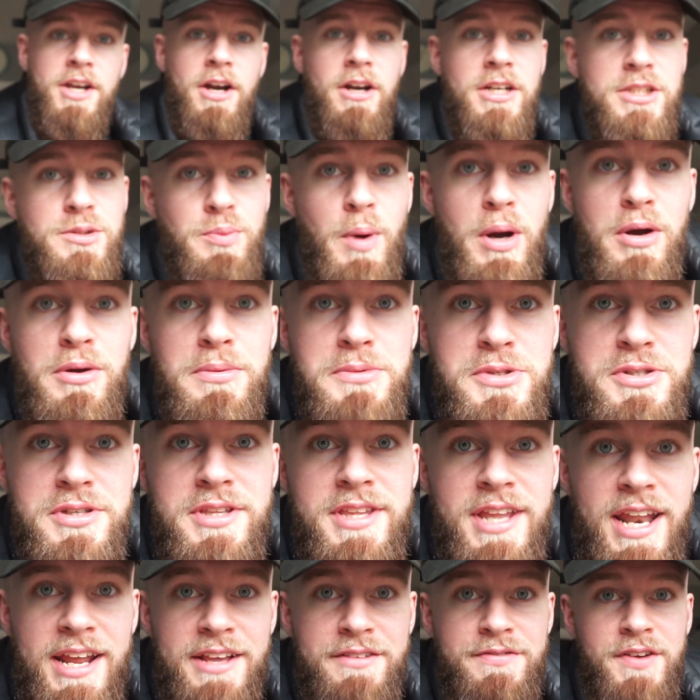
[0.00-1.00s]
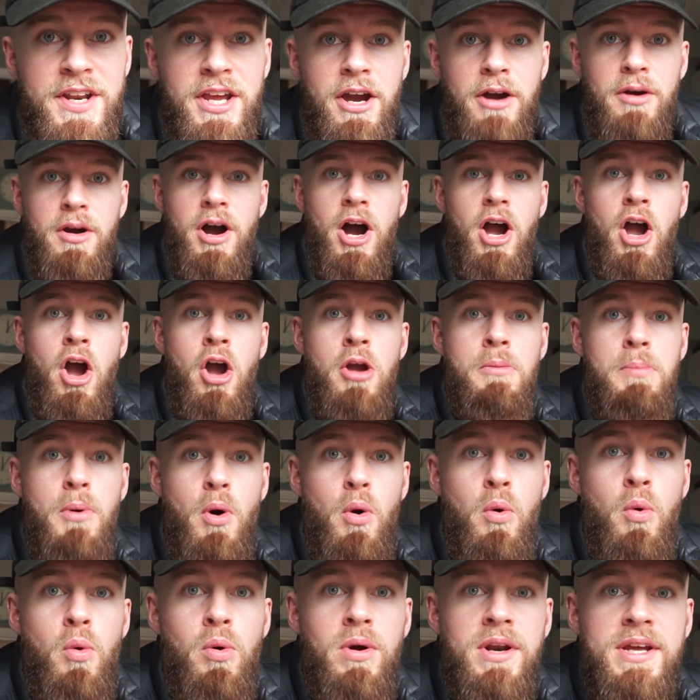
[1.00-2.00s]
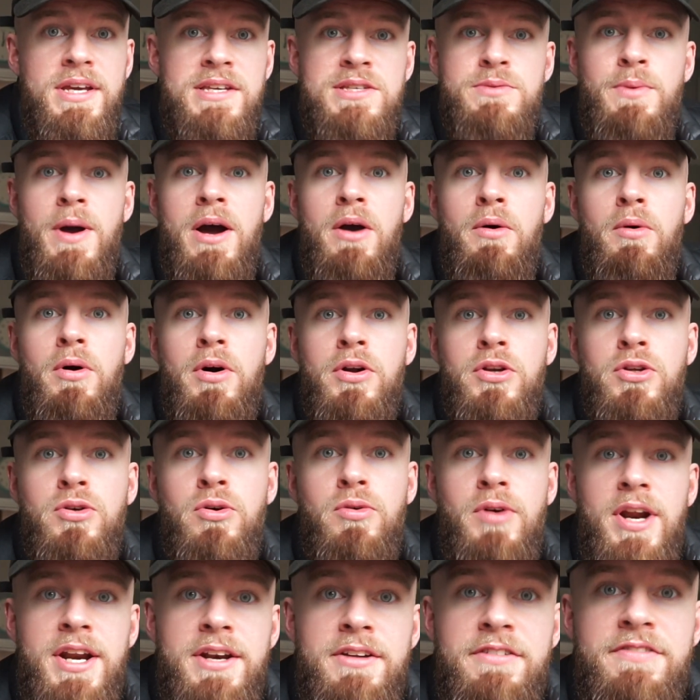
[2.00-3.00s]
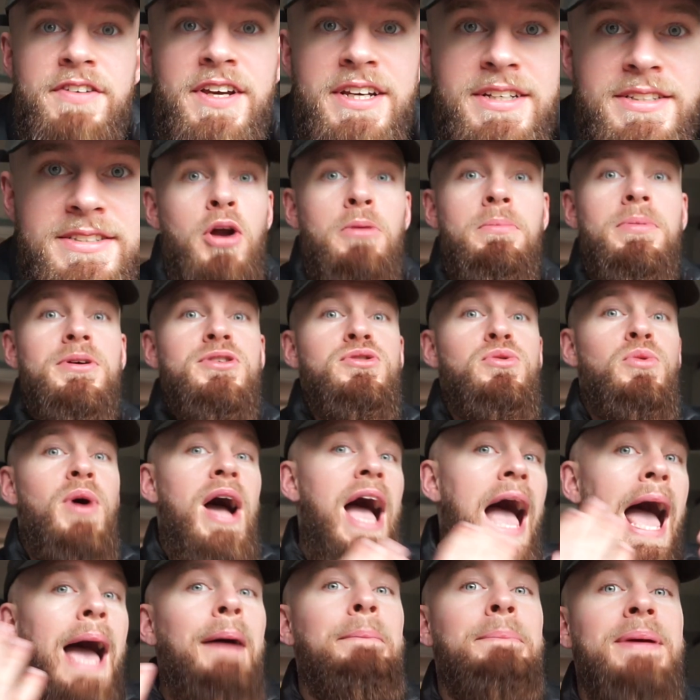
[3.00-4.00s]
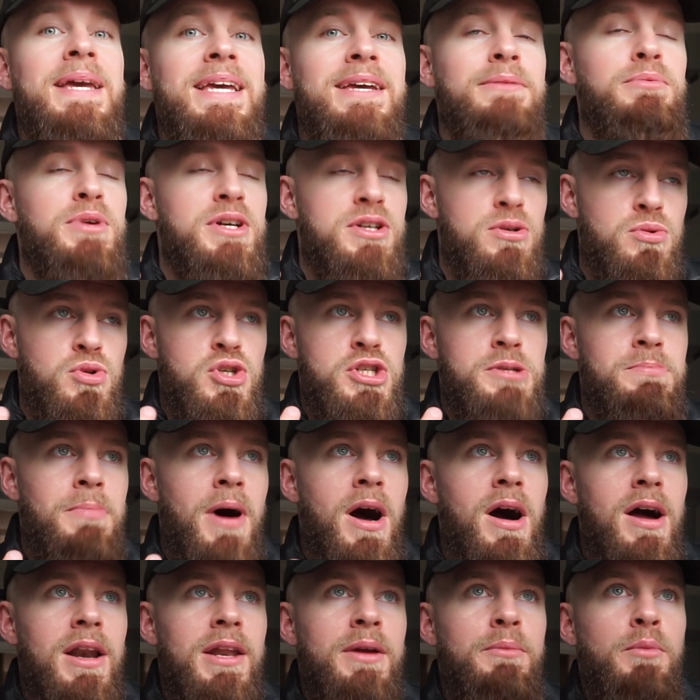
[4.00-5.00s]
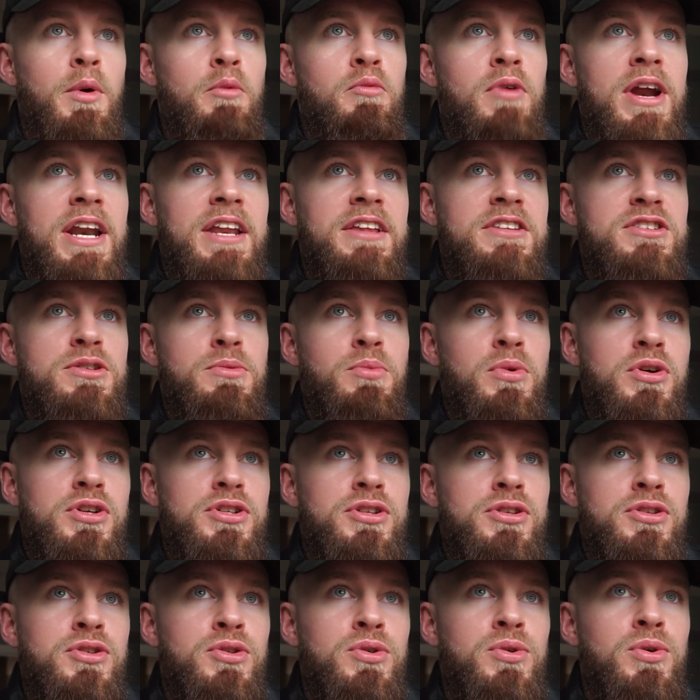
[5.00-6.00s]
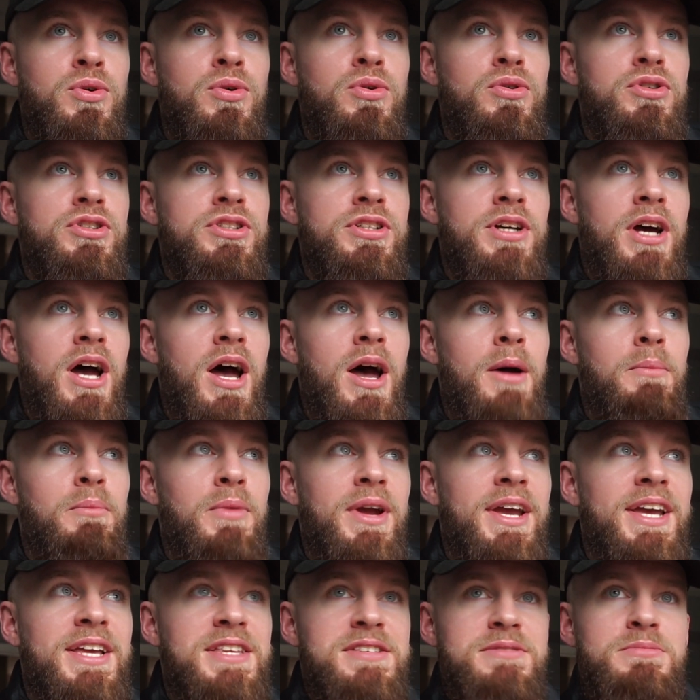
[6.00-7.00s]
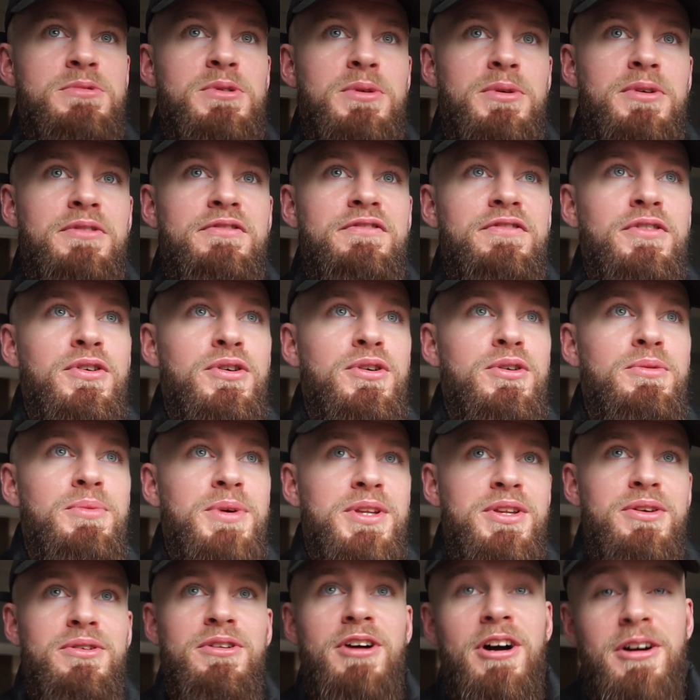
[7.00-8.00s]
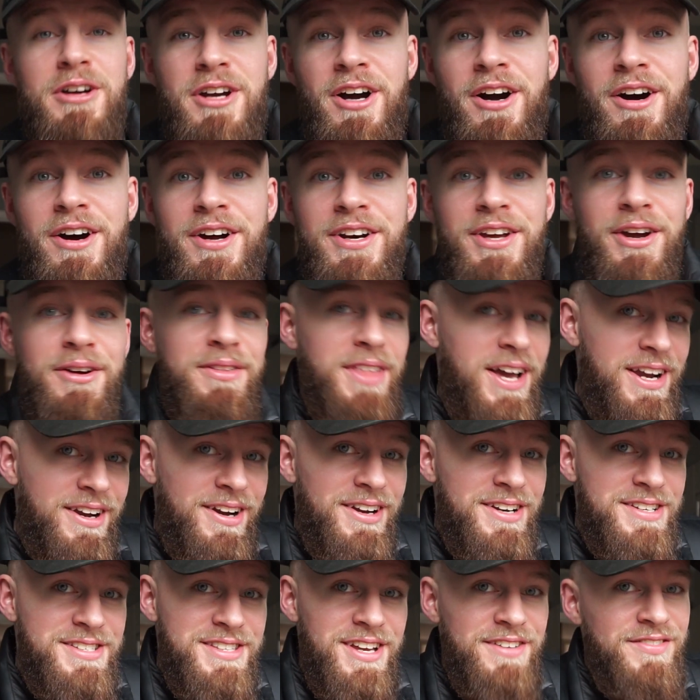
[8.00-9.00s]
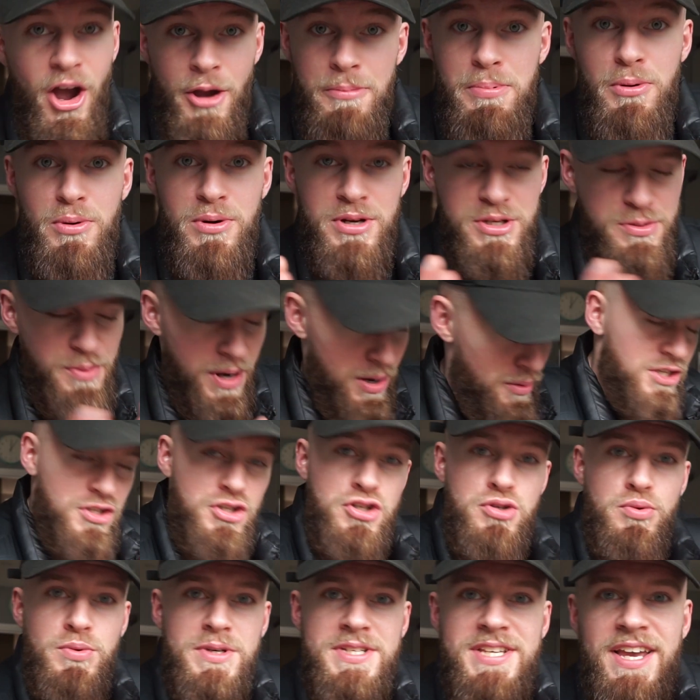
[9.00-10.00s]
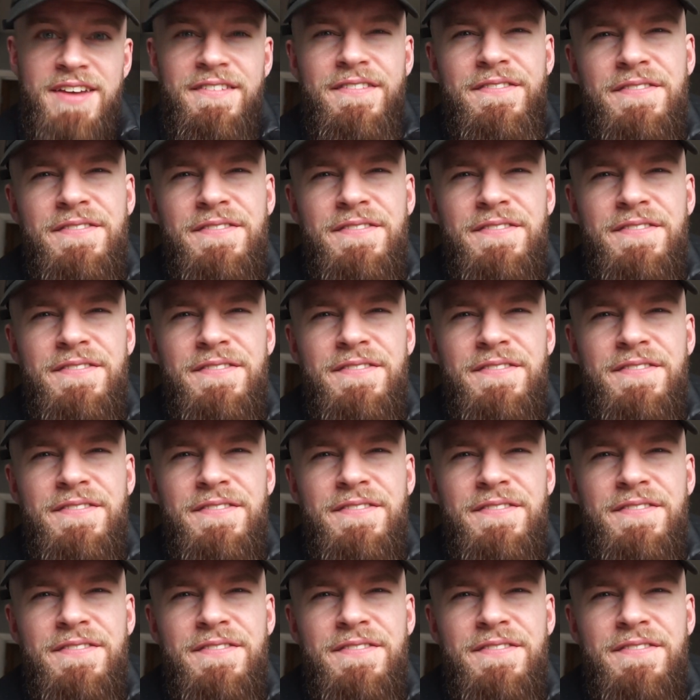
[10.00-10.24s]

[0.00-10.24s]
Guys, welcome to today's video. I hope all is well on your end of things. I hope it's all happy, we're all smiling, we're ready to watch the George, we're eating some good food, we're doing our cardio, that kind of stuff. I hope all is well. I just want to say